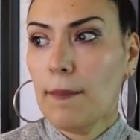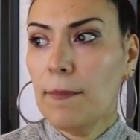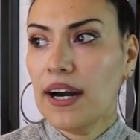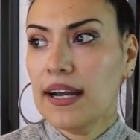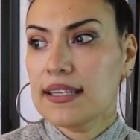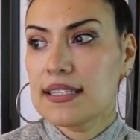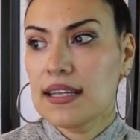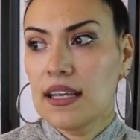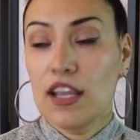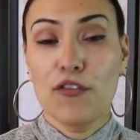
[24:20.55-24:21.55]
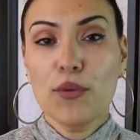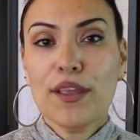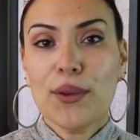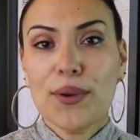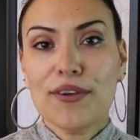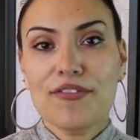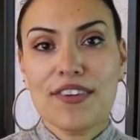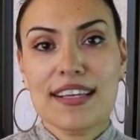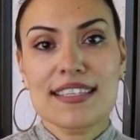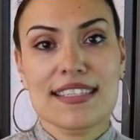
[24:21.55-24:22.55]
But if you think you can
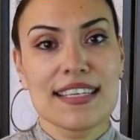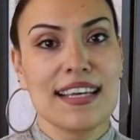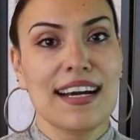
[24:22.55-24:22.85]
fix